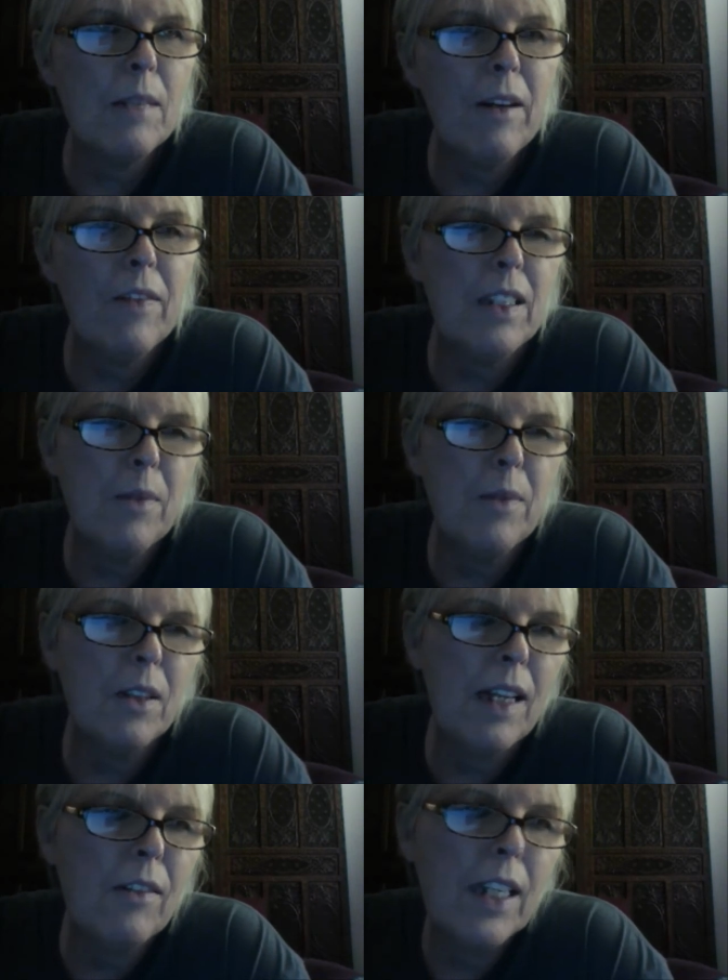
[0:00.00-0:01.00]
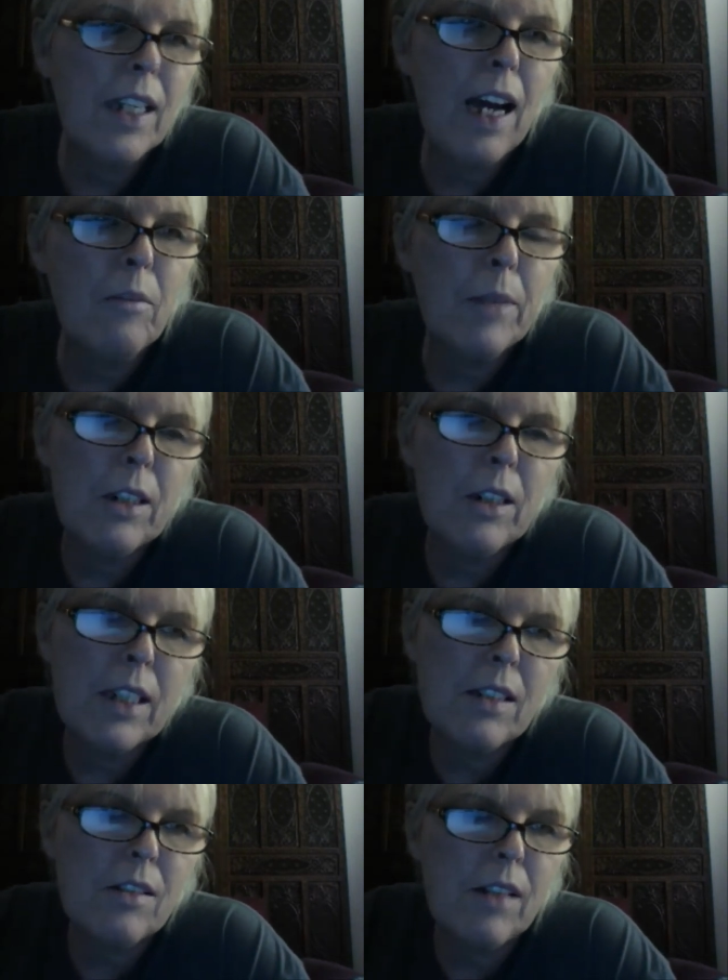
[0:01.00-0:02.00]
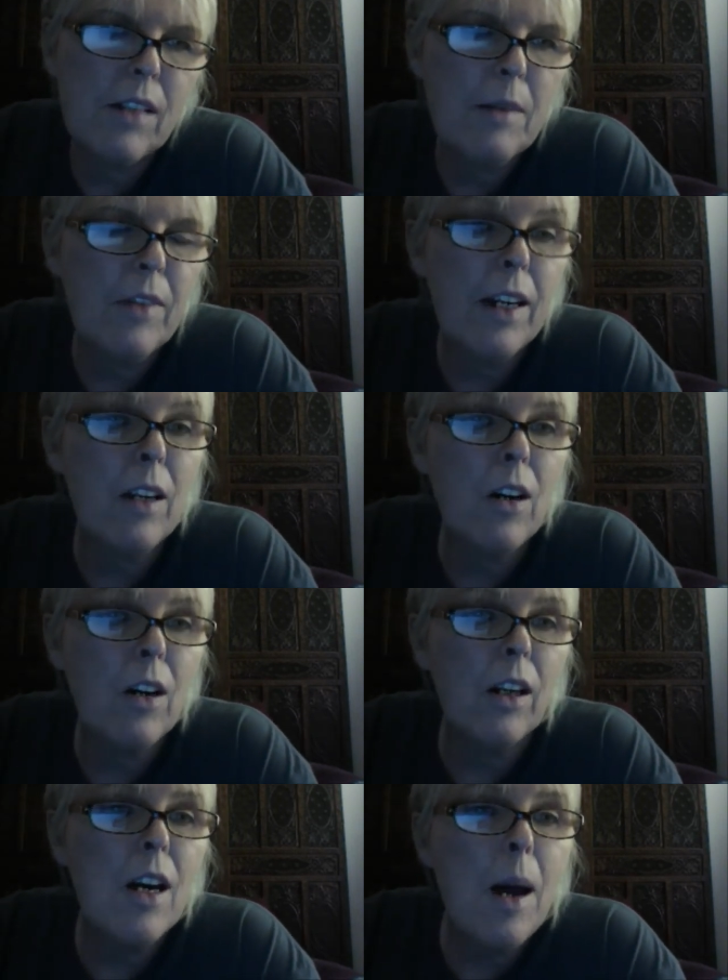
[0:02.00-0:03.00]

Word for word: my Facebook because I really haven't been on Instagram very long,